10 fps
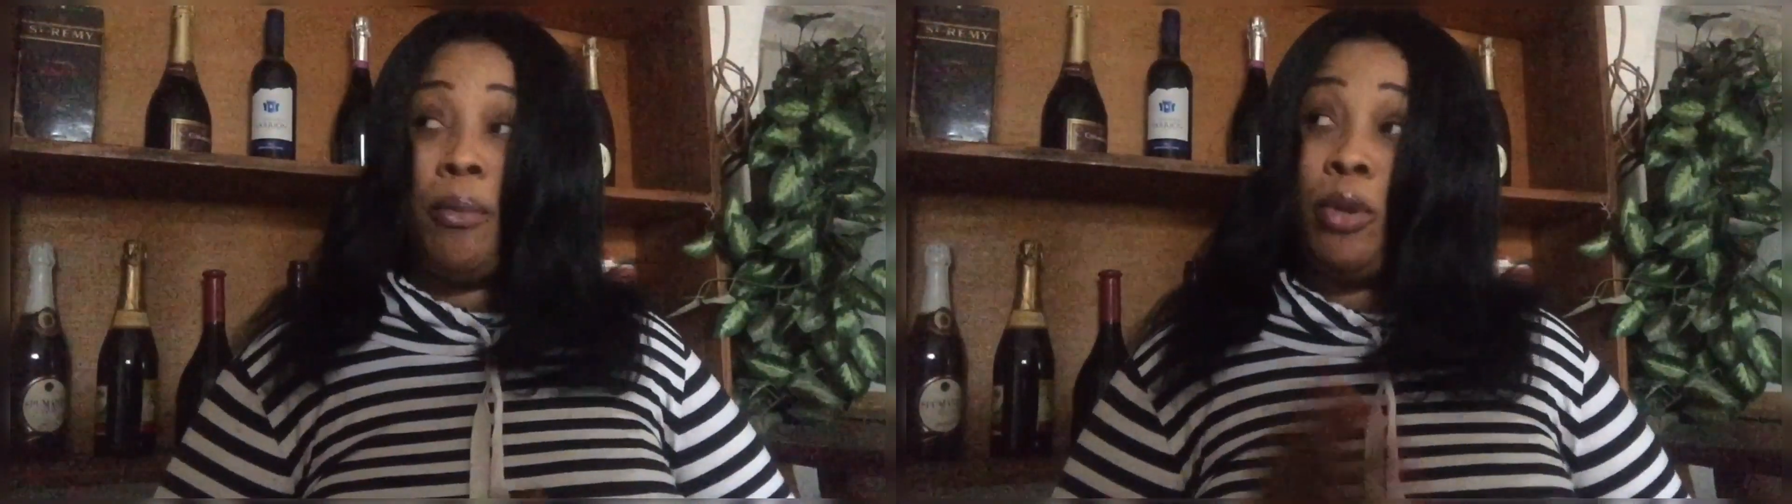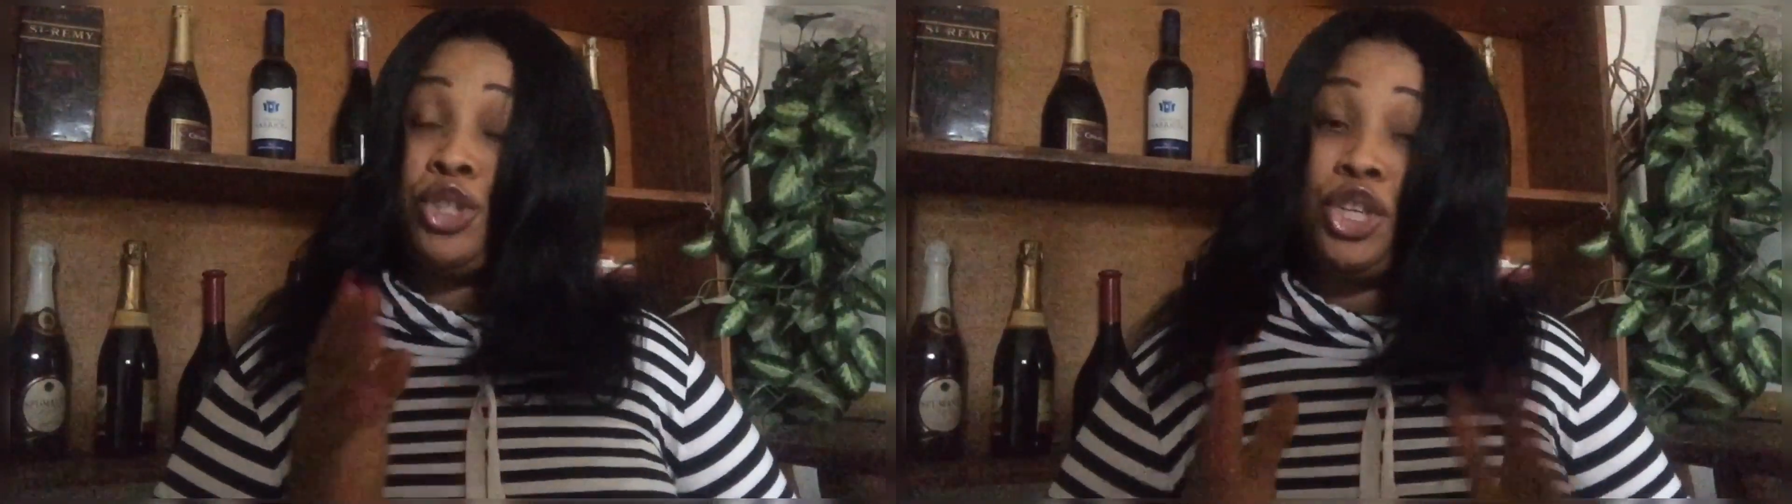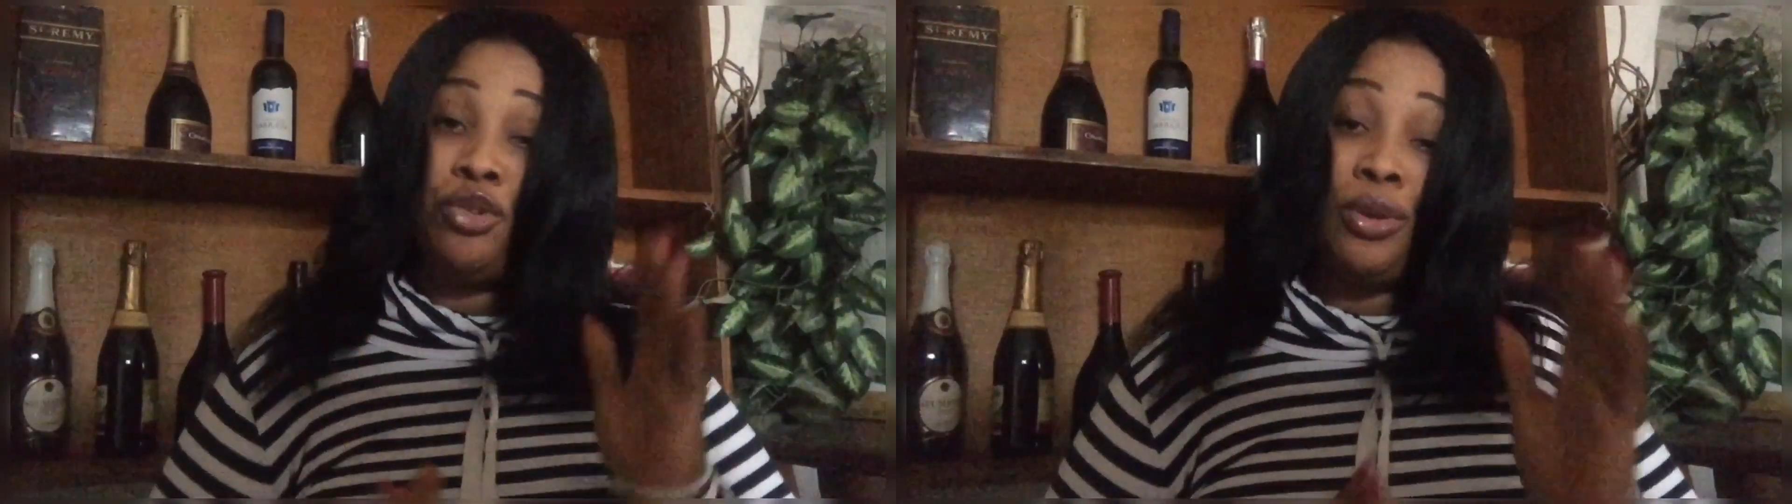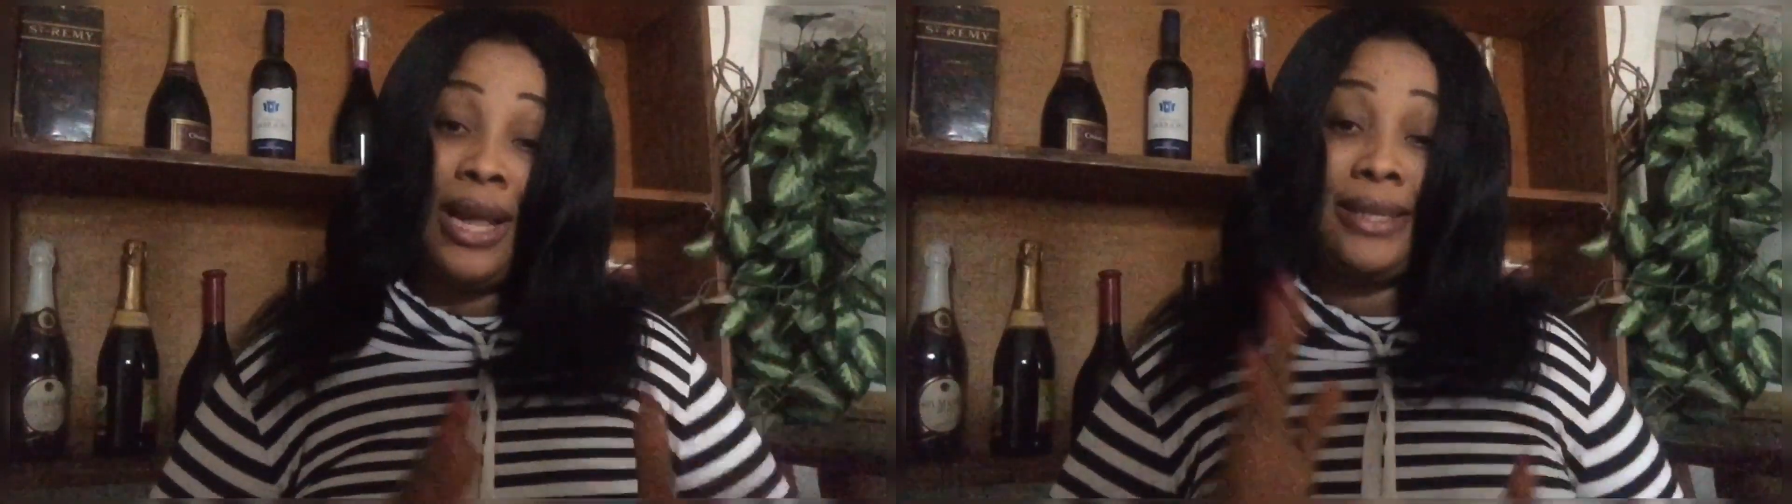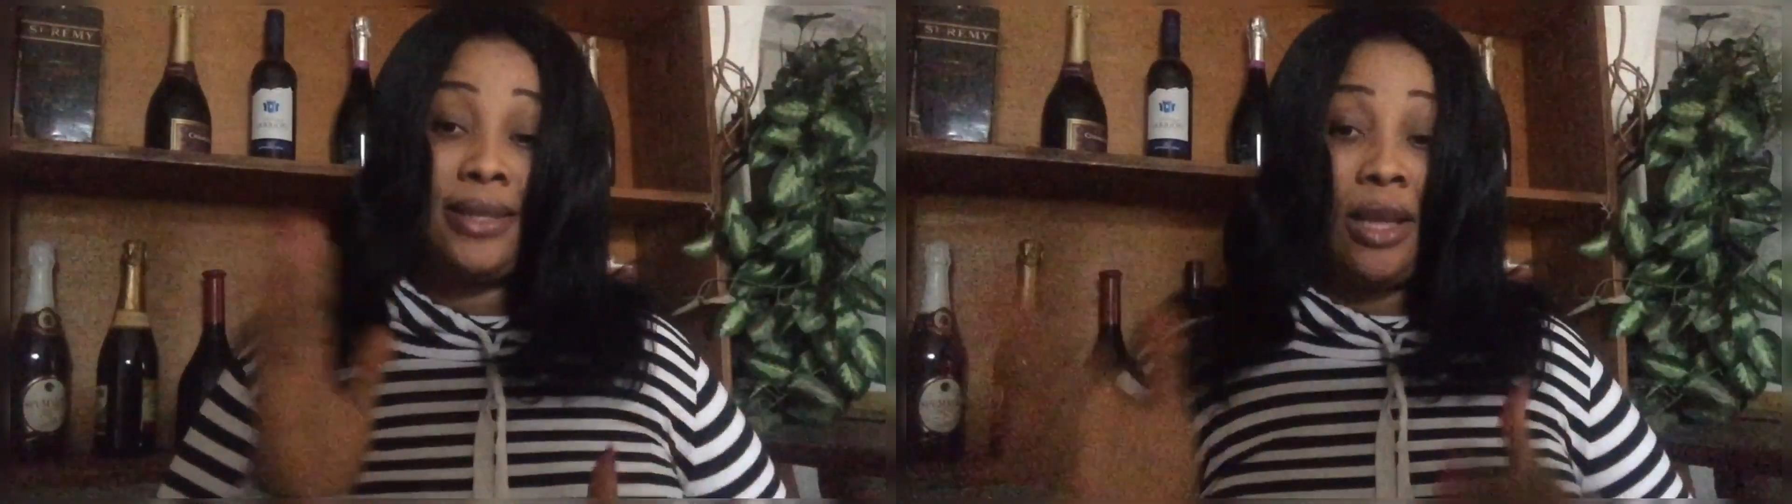but she knew
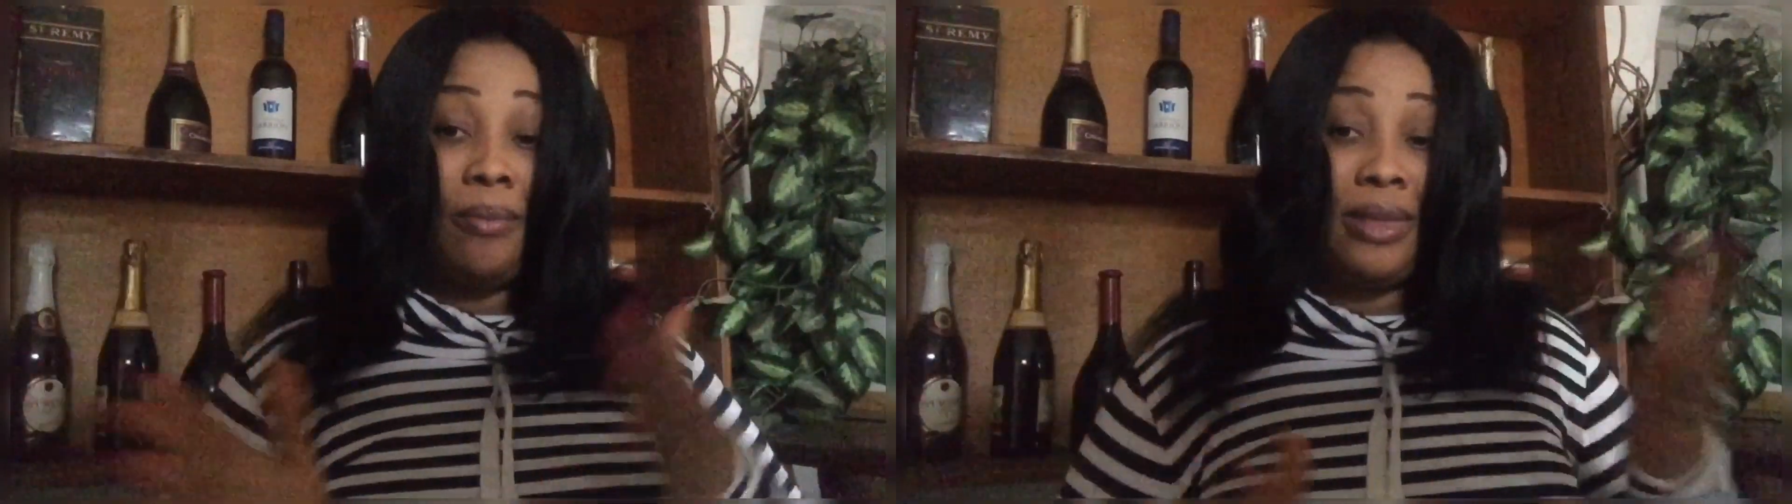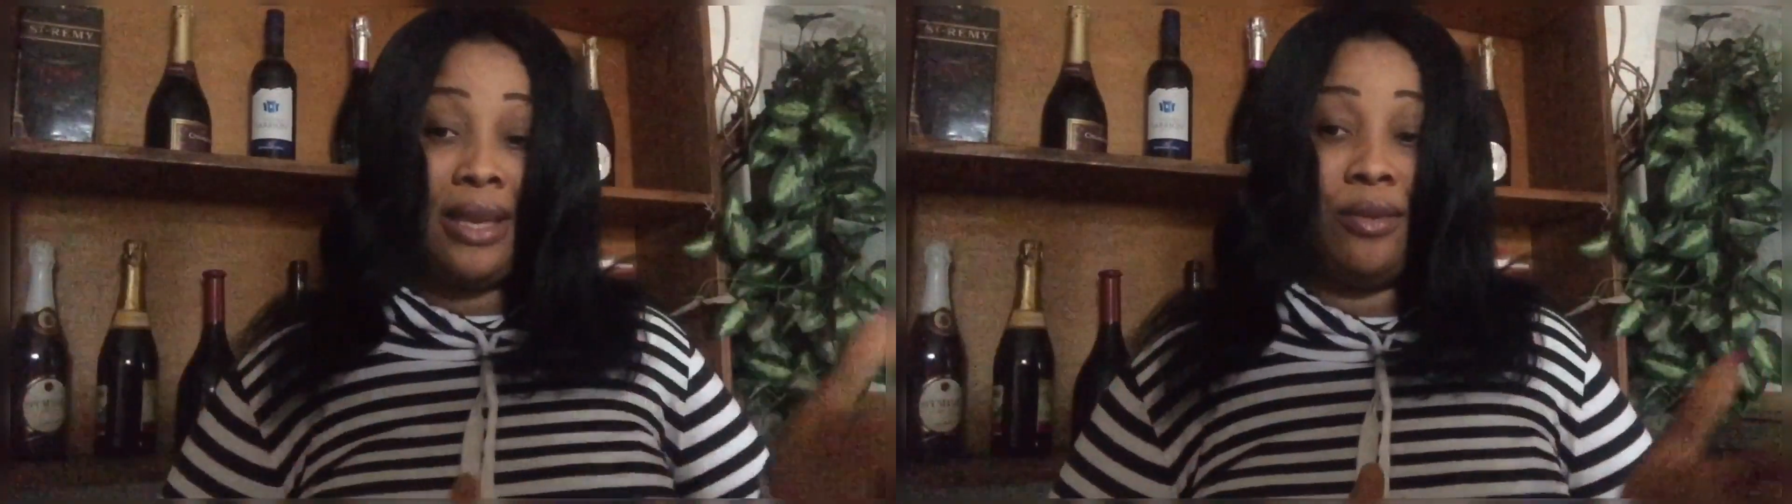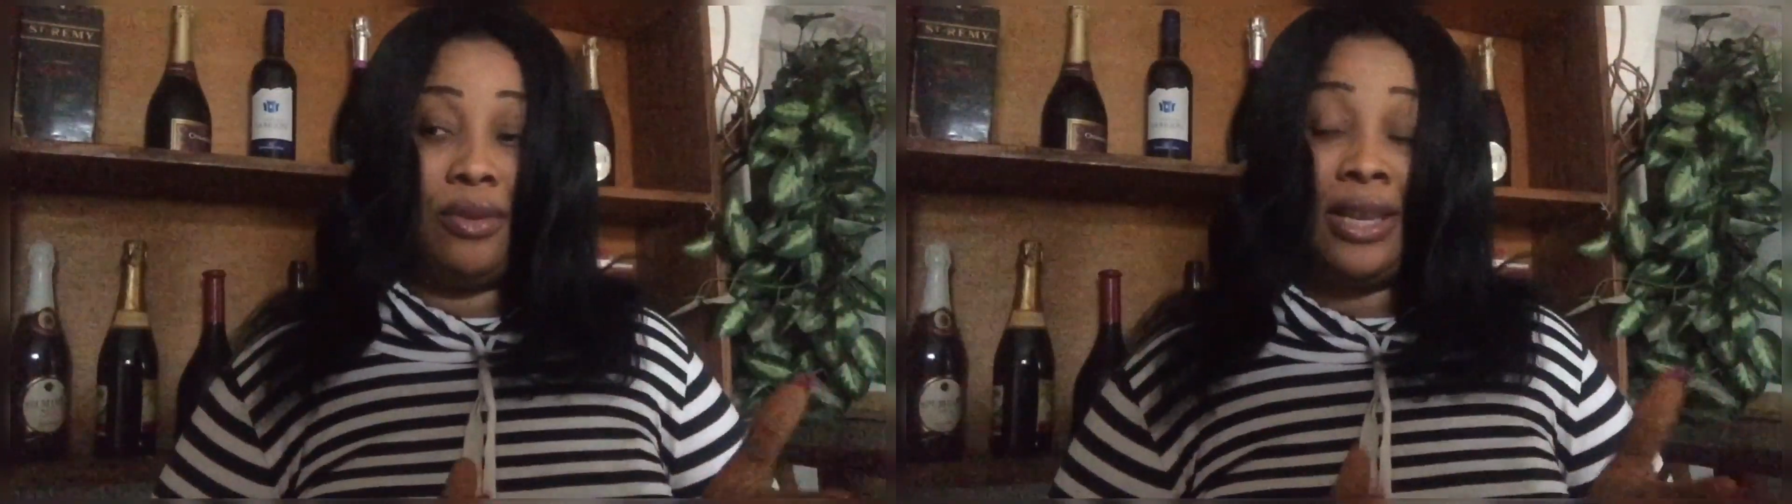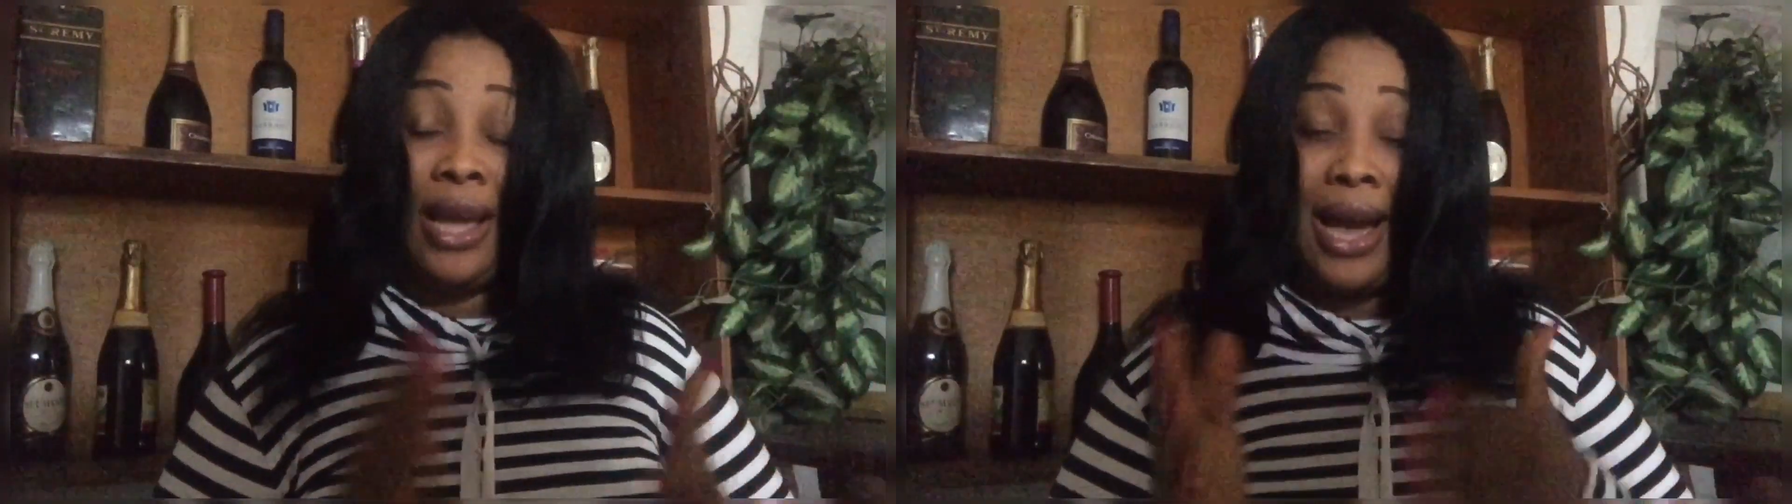that they